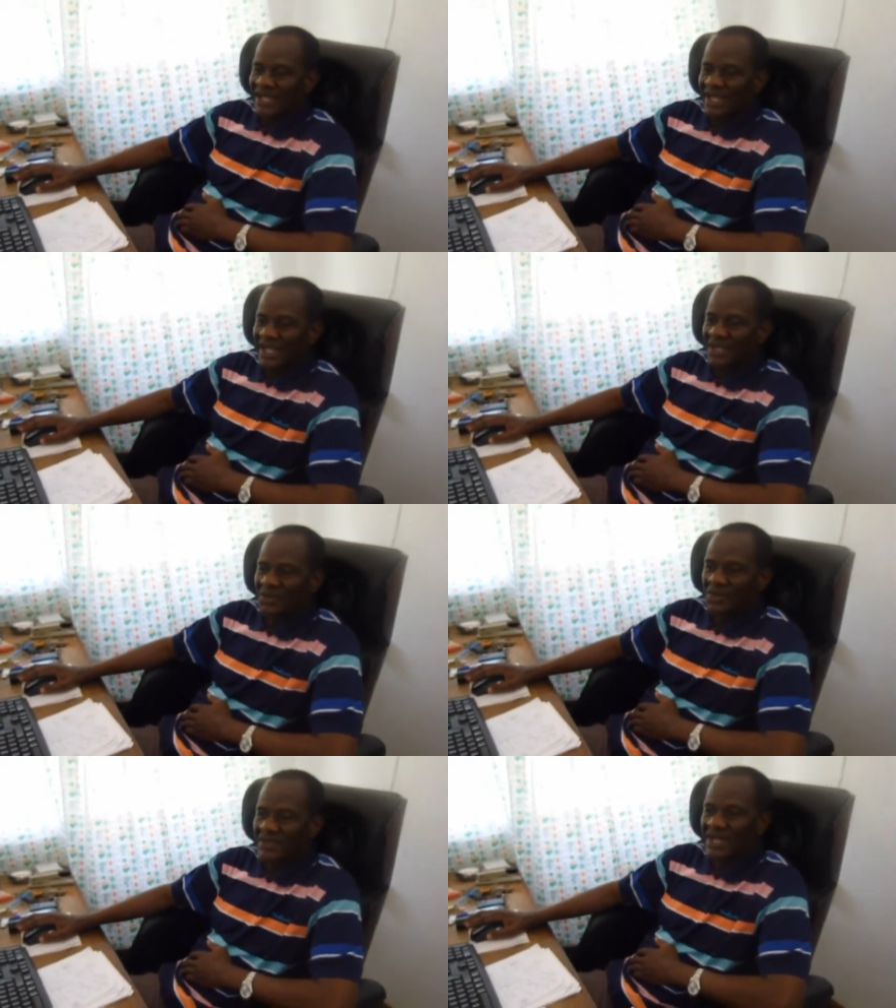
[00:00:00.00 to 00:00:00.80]
they
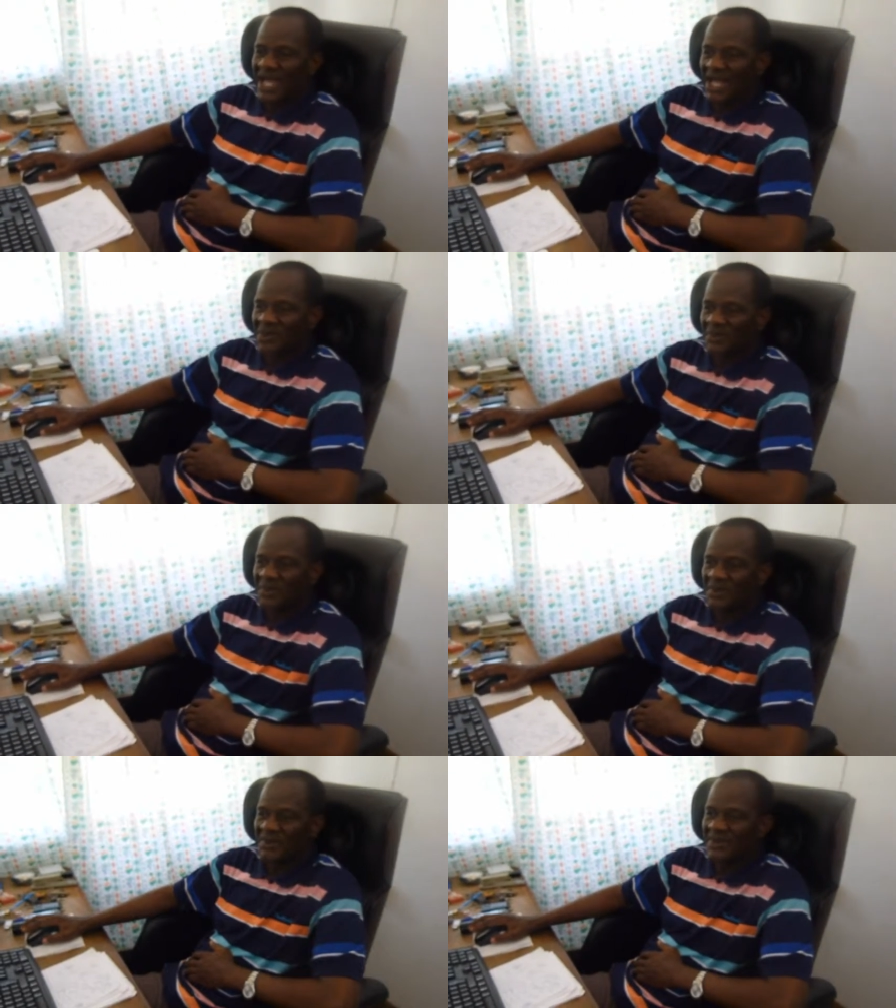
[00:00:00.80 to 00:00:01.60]
could help
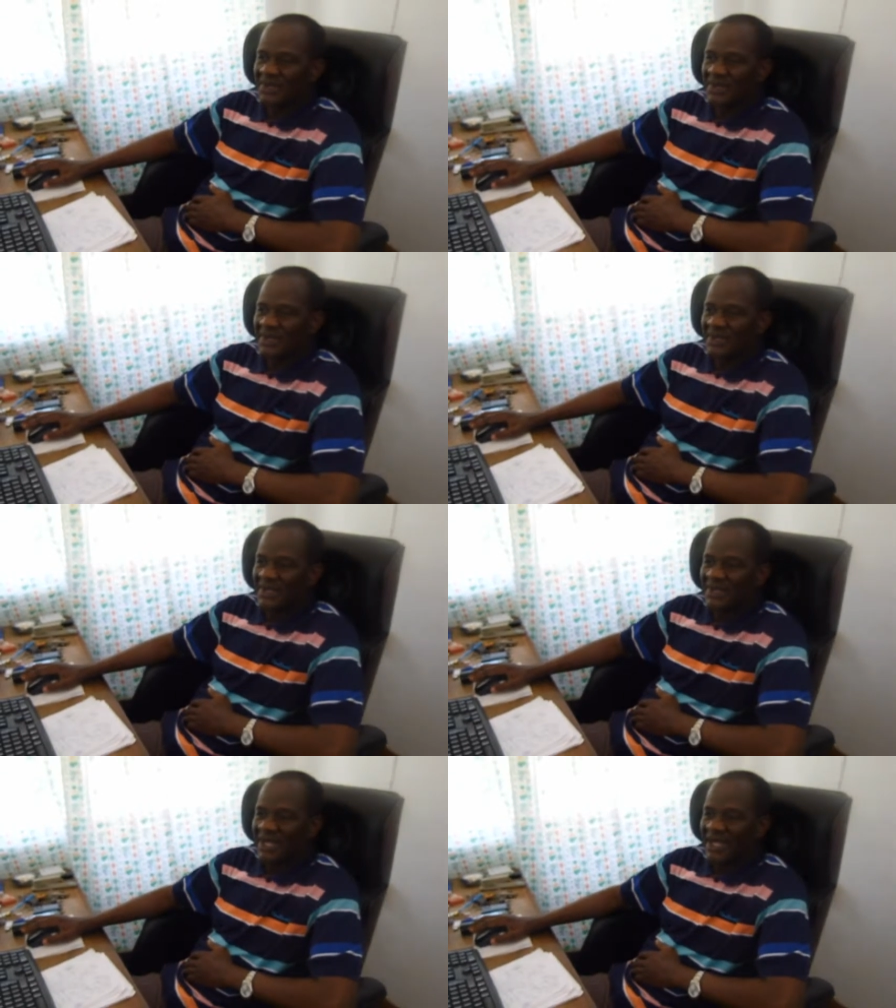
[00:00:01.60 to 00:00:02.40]

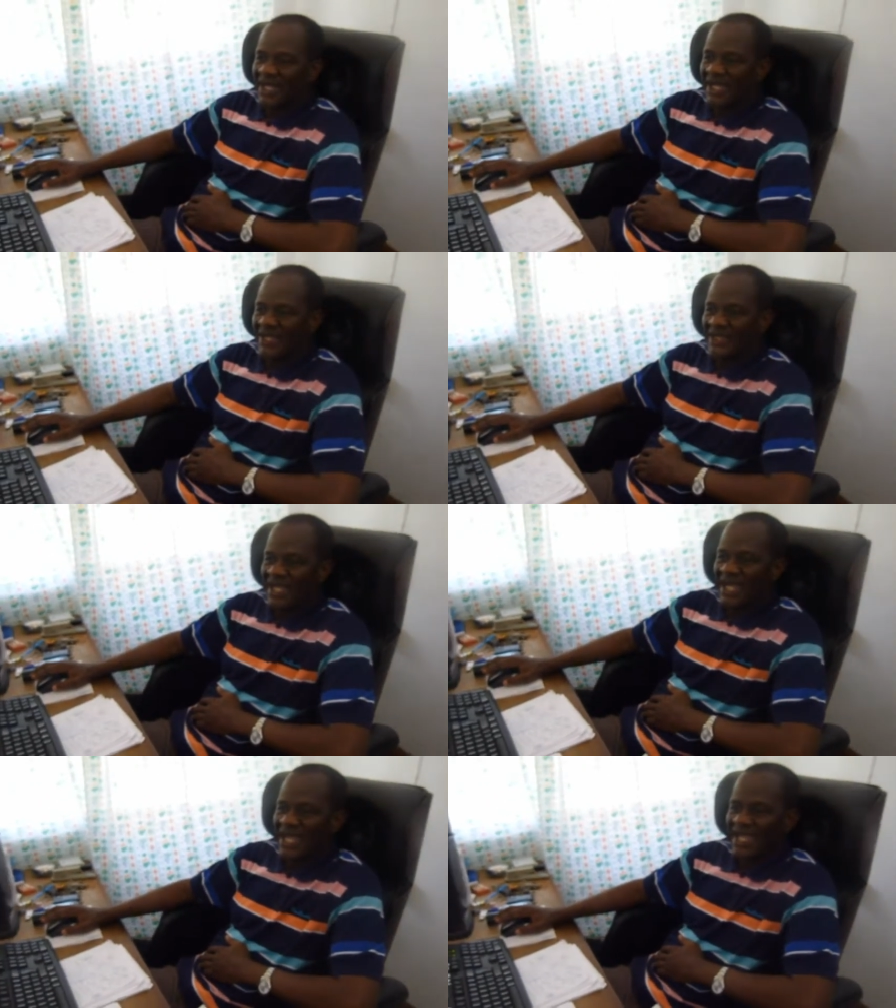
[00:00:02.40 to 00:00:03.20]
in
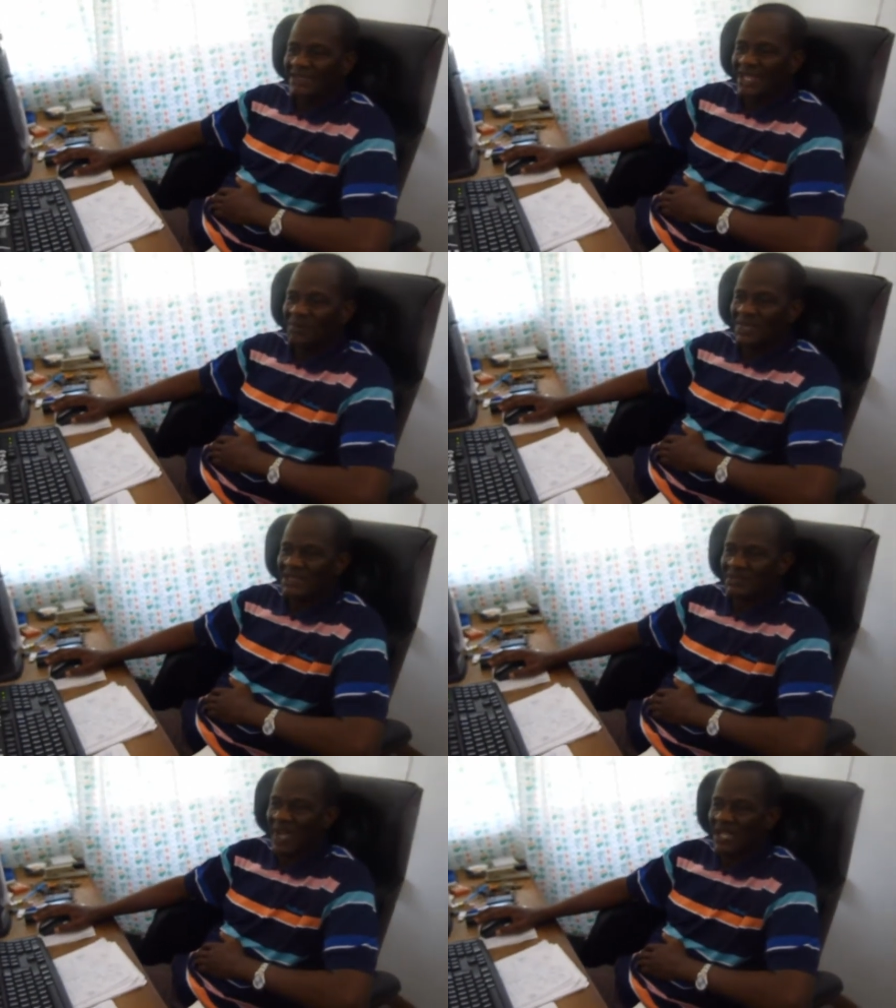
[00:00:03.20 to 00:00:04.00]
the
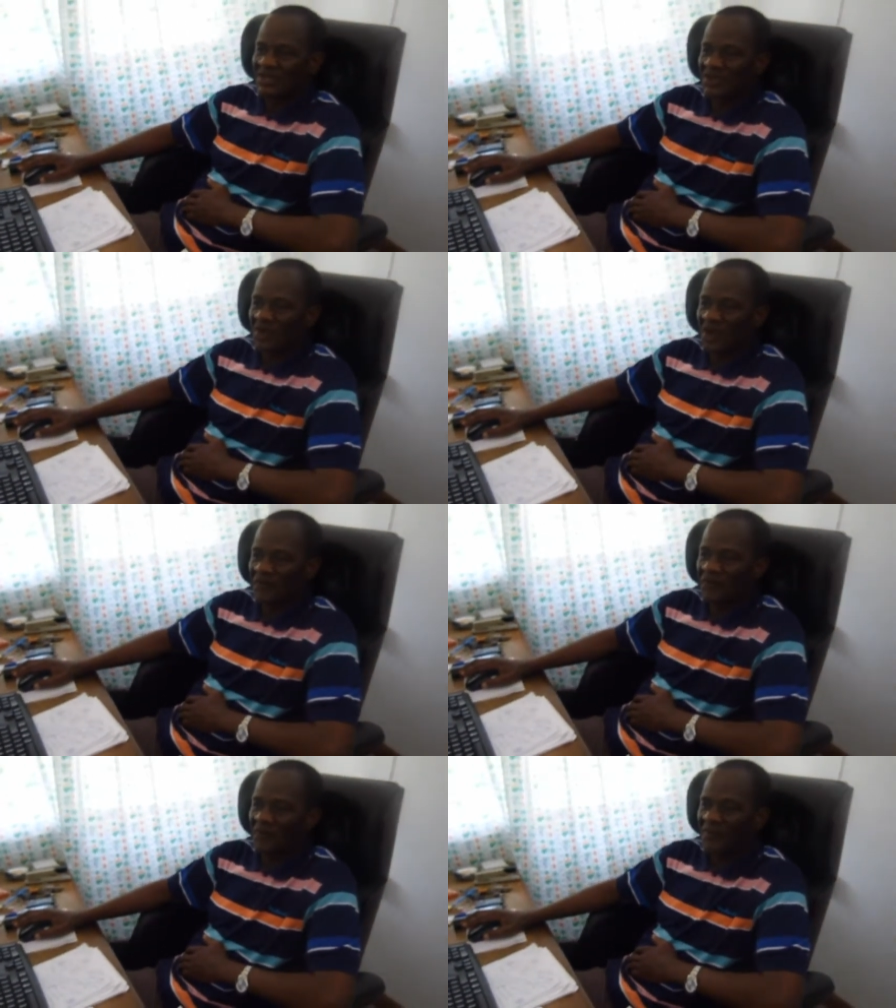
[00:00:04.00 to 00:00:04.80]
establishment of